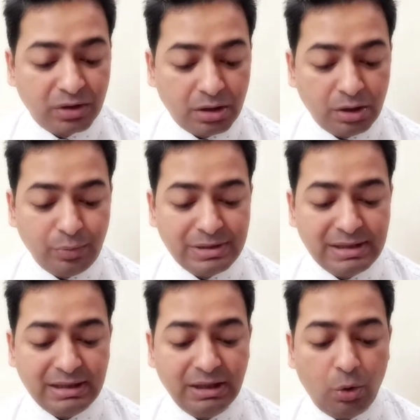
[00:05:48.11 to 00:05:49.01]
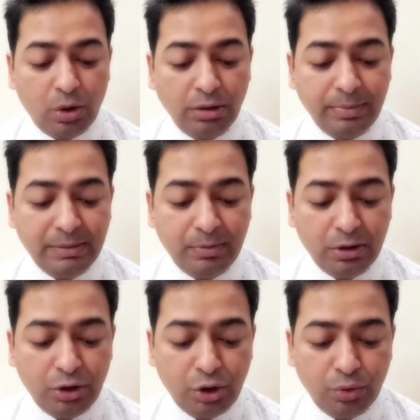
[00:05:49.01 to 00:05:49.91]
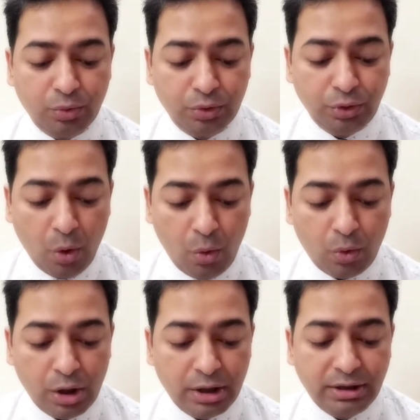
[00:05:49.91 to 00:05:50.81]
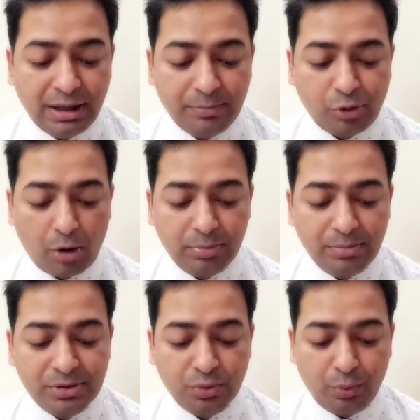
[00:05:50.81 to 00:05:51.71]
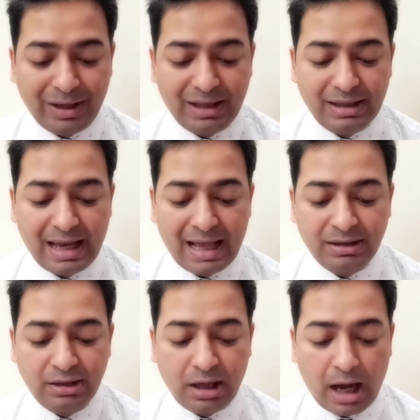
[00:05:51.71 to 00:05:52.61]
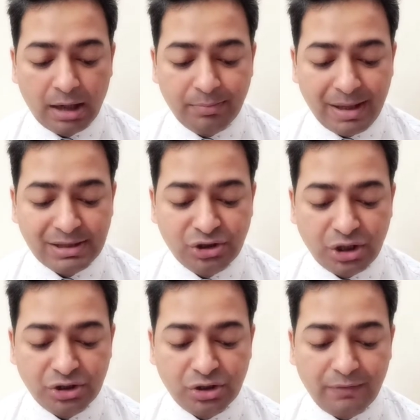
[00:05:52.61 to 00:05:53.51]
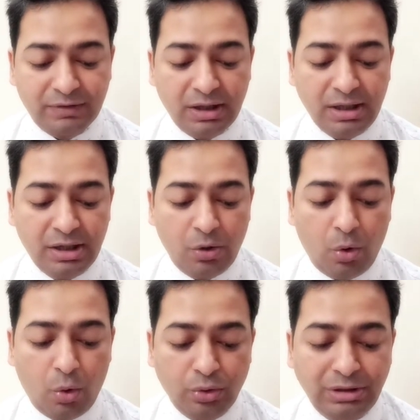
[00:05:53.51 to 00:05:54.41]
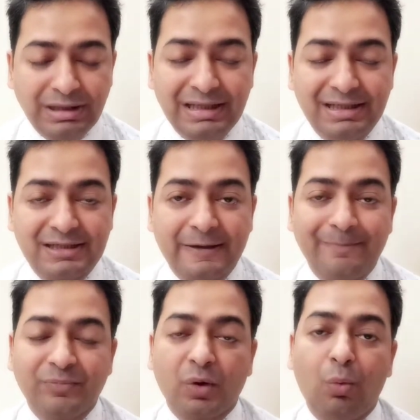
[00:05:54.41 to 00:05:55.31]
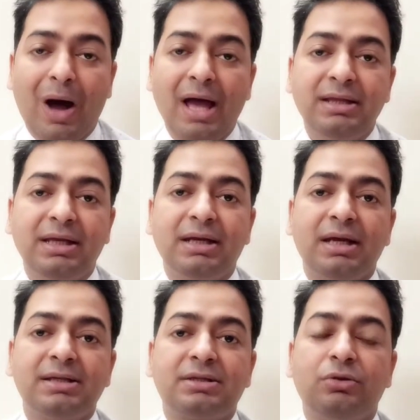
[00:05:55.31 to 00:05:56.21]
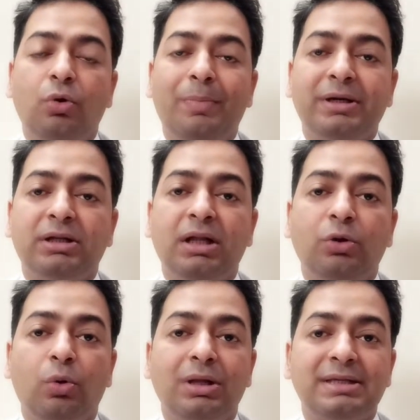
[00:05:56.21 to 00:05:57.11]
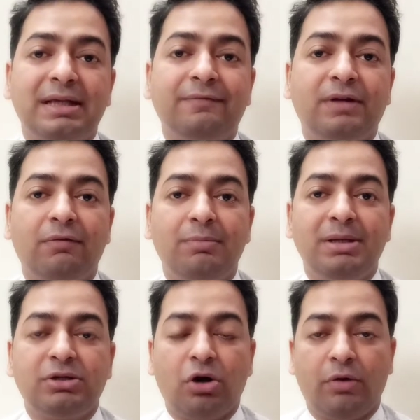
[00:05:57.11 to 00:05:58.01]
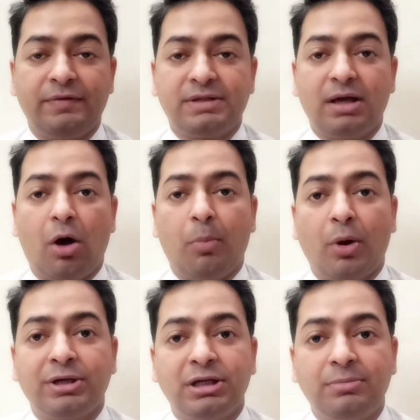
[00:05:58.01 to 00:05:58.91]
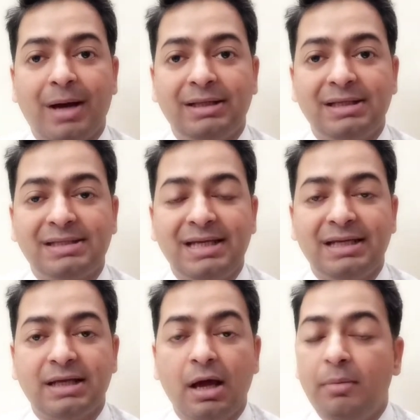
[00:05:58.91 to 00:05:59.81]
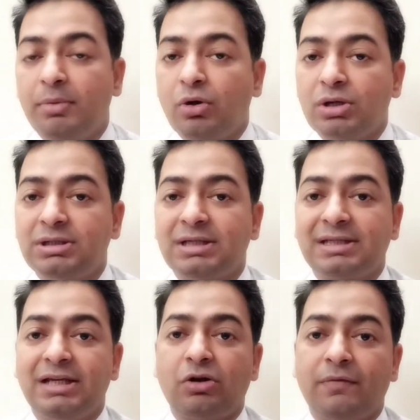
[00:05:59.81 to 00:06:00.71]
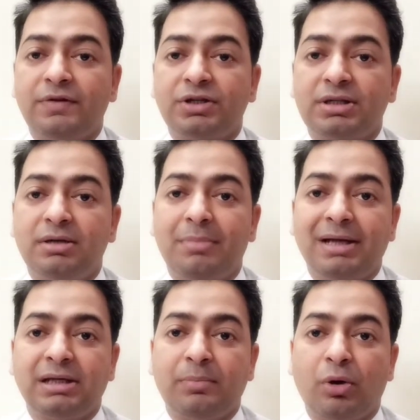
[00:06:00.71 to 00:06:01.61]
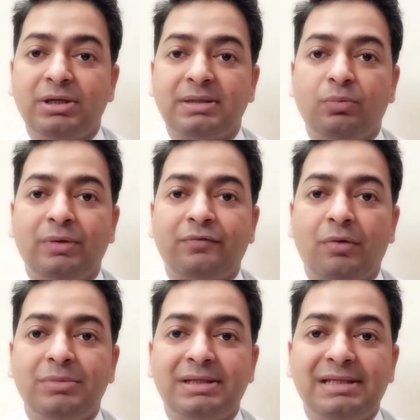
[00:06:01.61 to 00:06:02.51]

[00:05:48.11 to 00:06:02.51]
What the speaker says: Third, we see local people know their problems well and are best judges of their own needs. Why there is no particular local self-government officer appointed by the state? Because the state officer might appoint someone from the